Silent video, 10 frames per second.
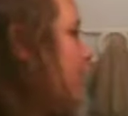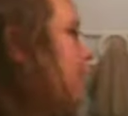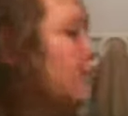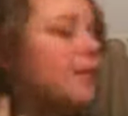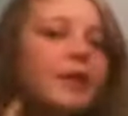
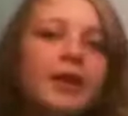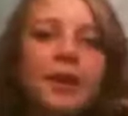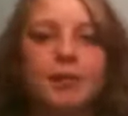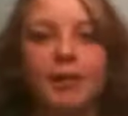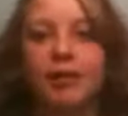and
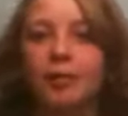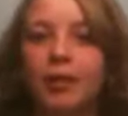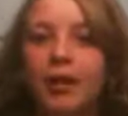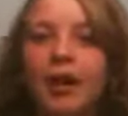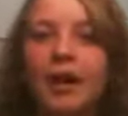my
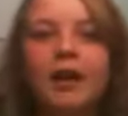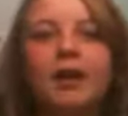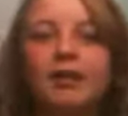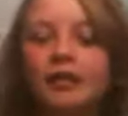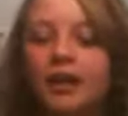normal hair
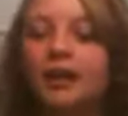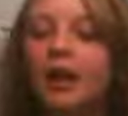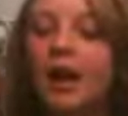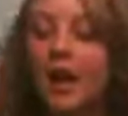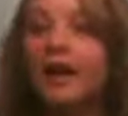underneath.
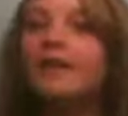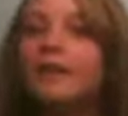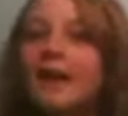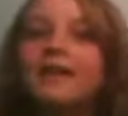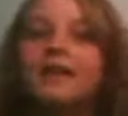And it's
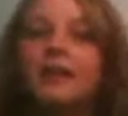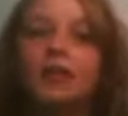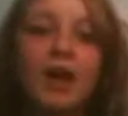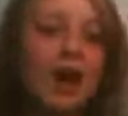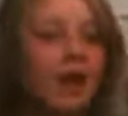nice to do
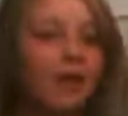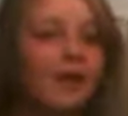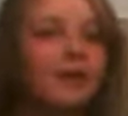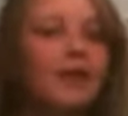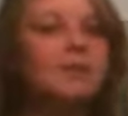that. I
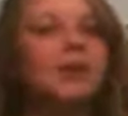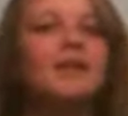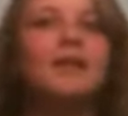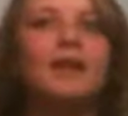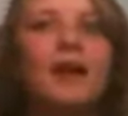like that
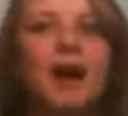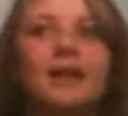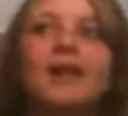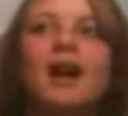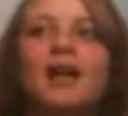because then I
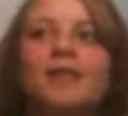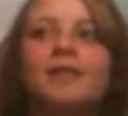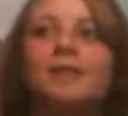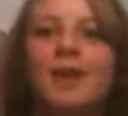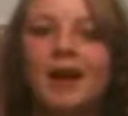can have
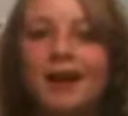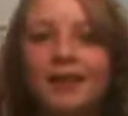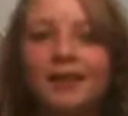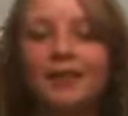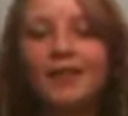my
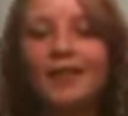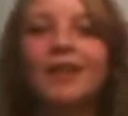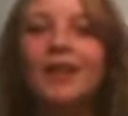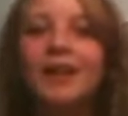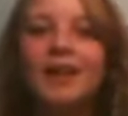hair just
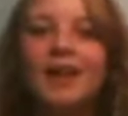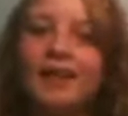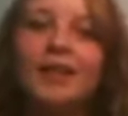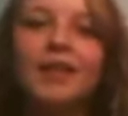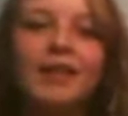here,
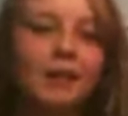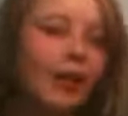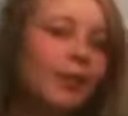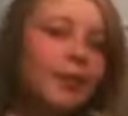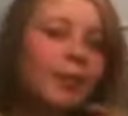and then
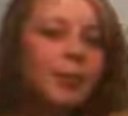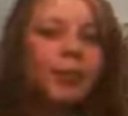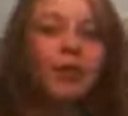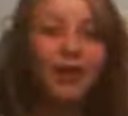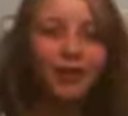sometimes if people
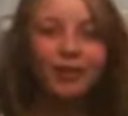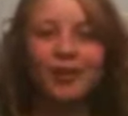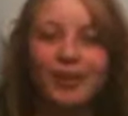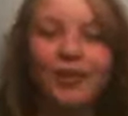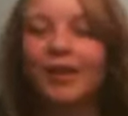look close
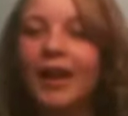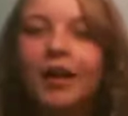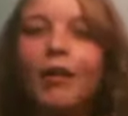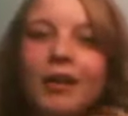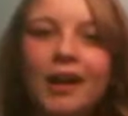enough, they're like,
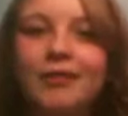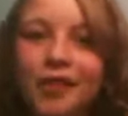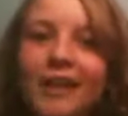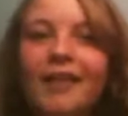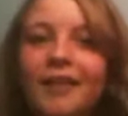oh, you have
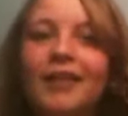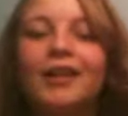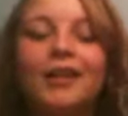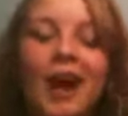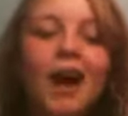dreads
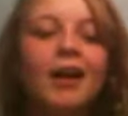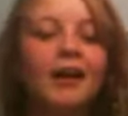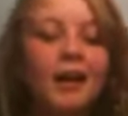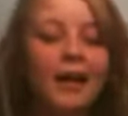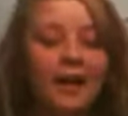underneath your hair.
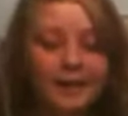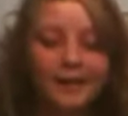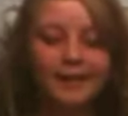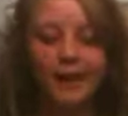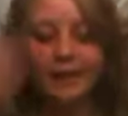And
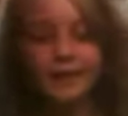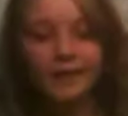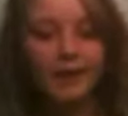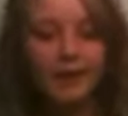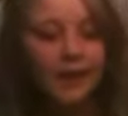it's nice.
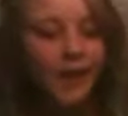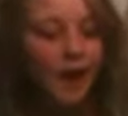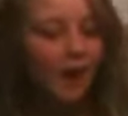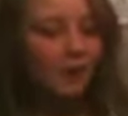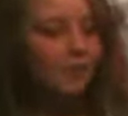It's like,
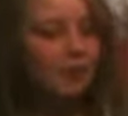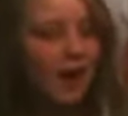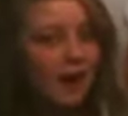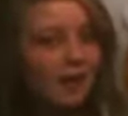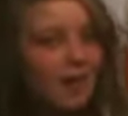I like putting
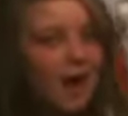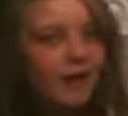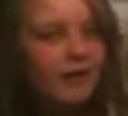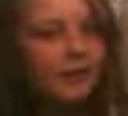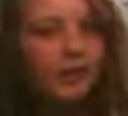my hair
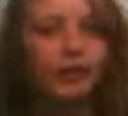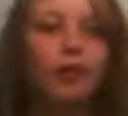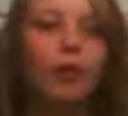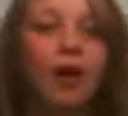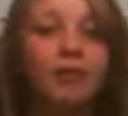back to
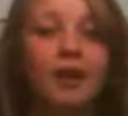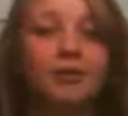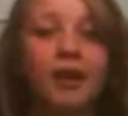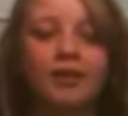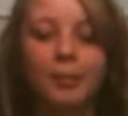show off my
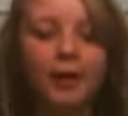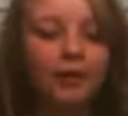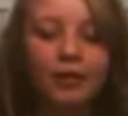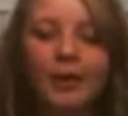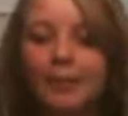dreads, but I
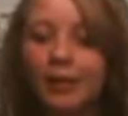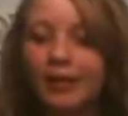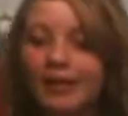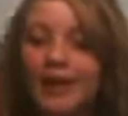also like putting it